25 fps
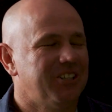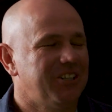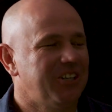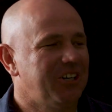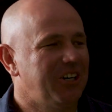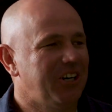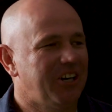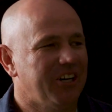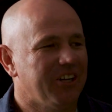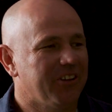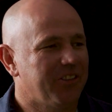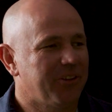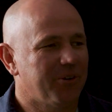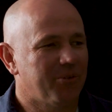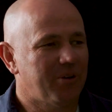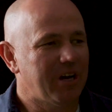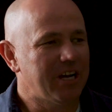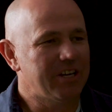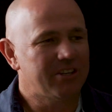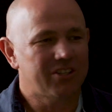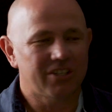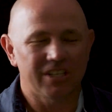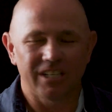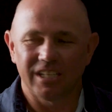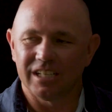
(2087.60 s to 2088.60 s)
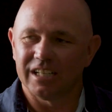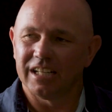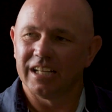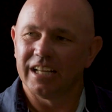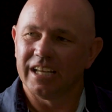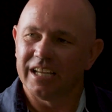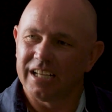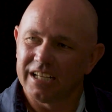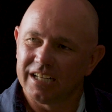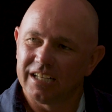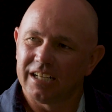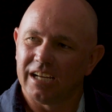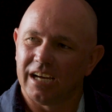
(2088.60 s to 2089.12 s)
The way she
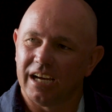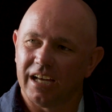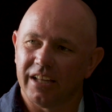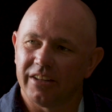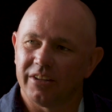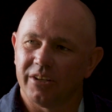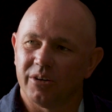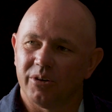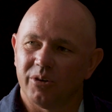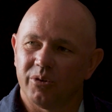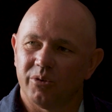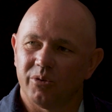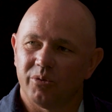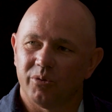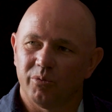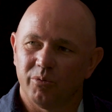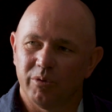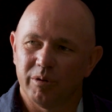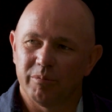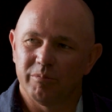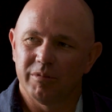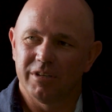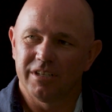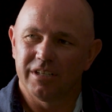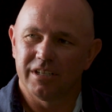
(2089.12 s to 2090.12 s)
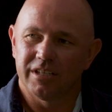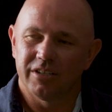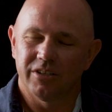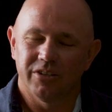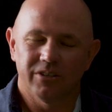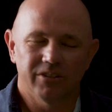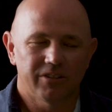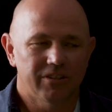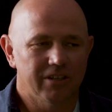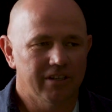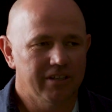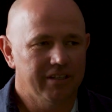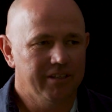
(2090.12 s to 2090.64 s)
led other women in
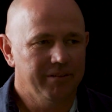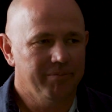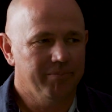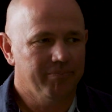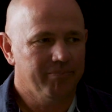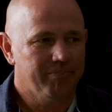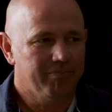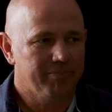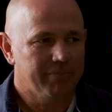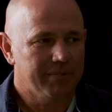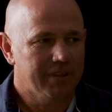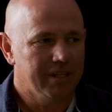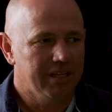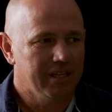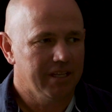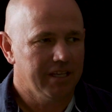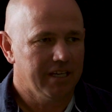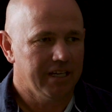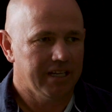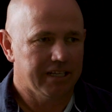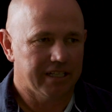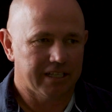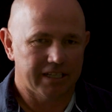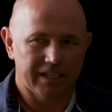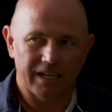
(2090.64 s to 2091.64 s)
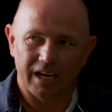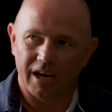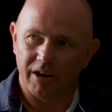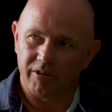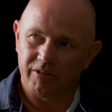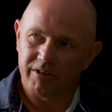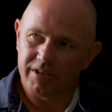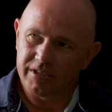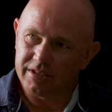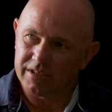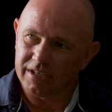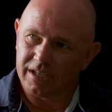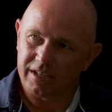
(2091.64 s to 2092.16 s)
her team and
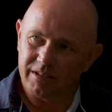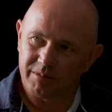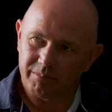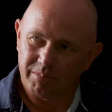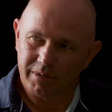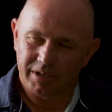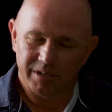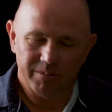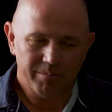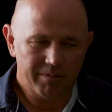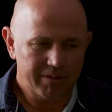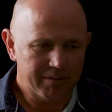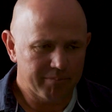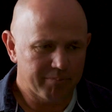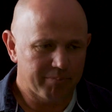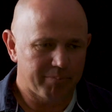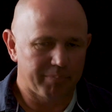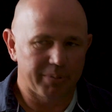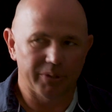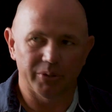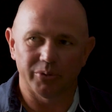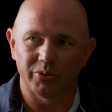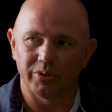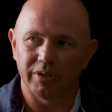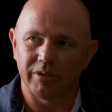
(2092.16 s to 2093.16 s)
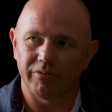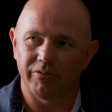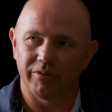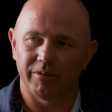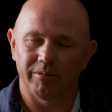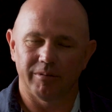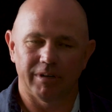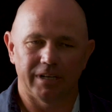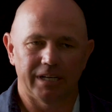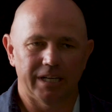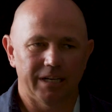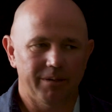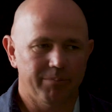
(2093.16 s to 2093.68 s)
encouraged other people and built
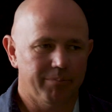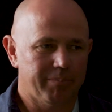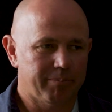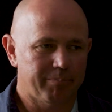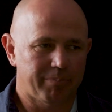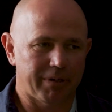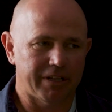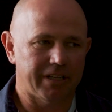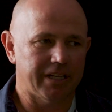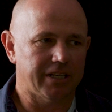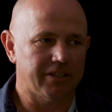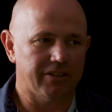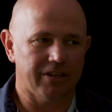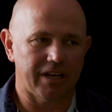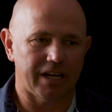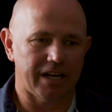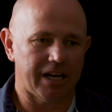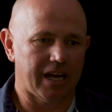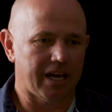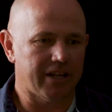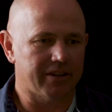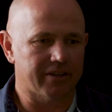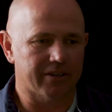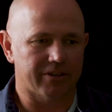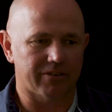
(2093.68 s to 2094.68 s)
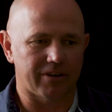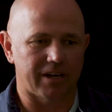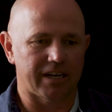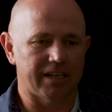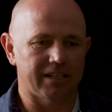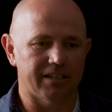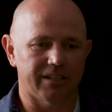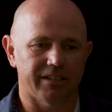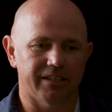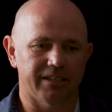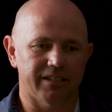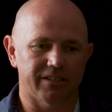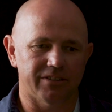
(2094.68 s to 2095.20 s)
everyone up. But then you had other
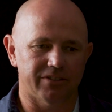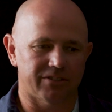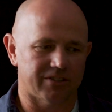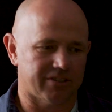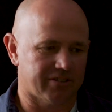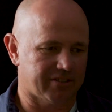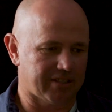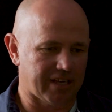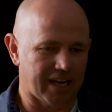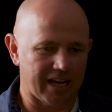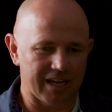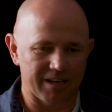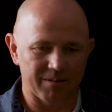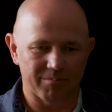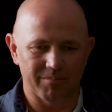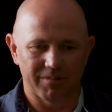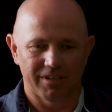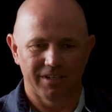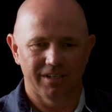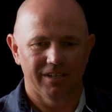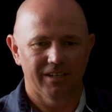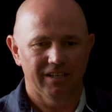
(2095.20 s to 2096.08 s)
great leaders the same.